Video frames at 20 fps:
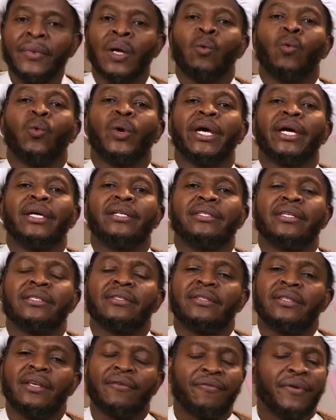where it is
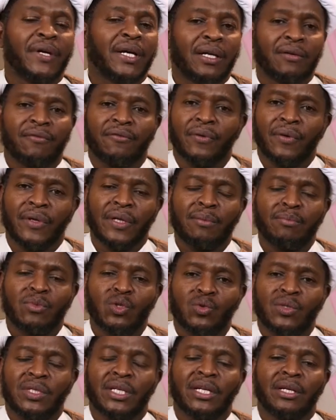difficult for them to
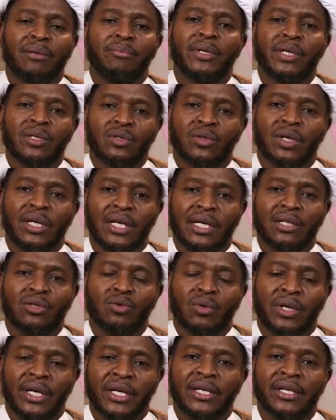celebrate
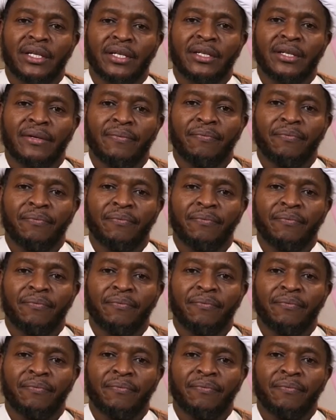Salatul Eid.